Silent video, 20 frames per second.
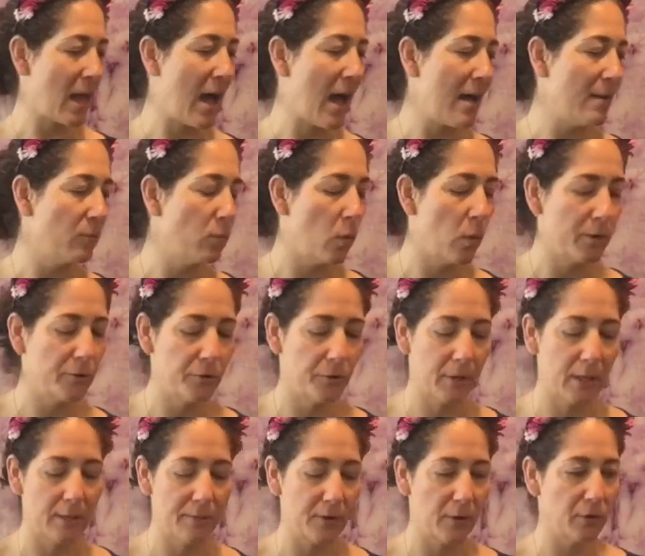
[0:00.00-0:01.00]
I'm
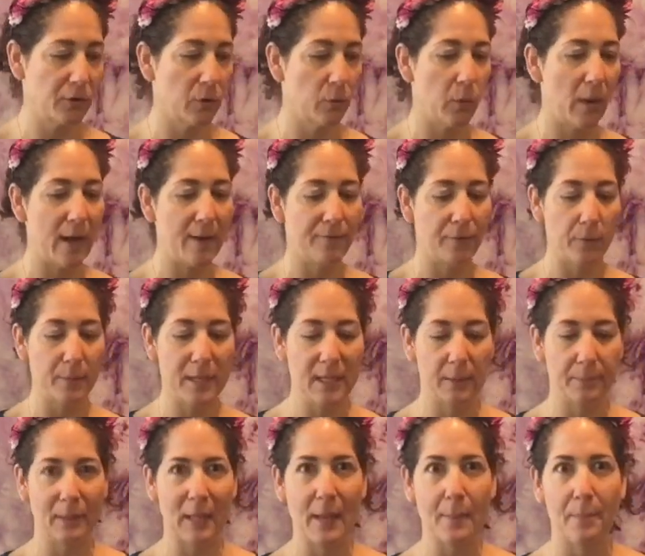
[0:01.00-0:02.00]
wondering if there's a way for me
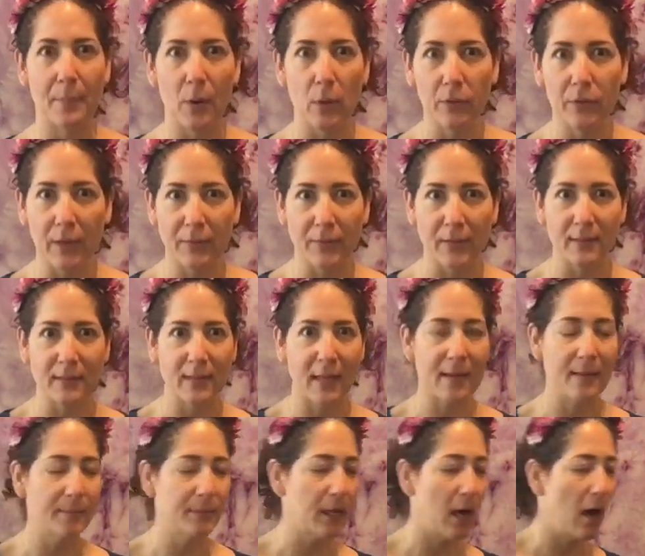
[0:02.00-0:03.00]
to play both at the
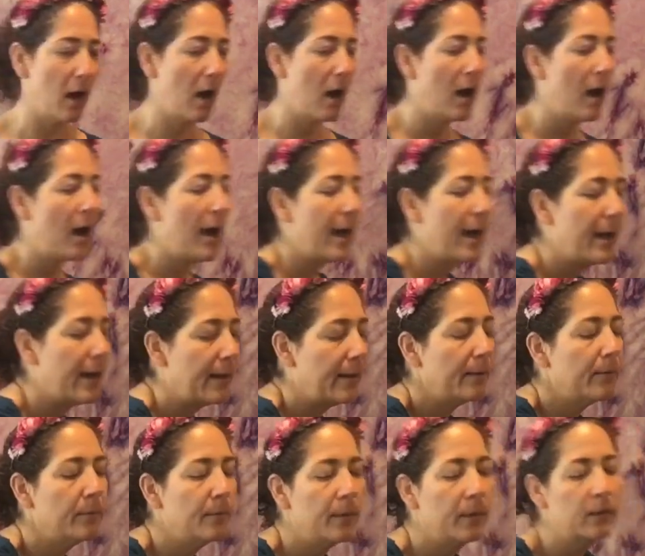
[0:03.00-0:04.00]
same
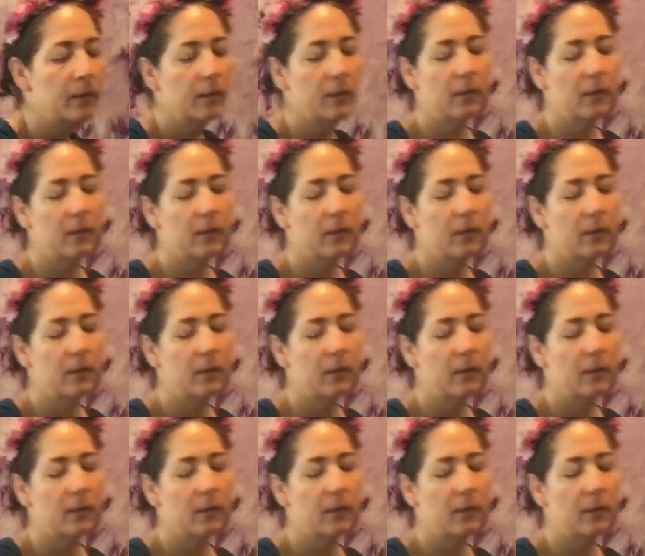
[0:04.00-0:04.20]
time.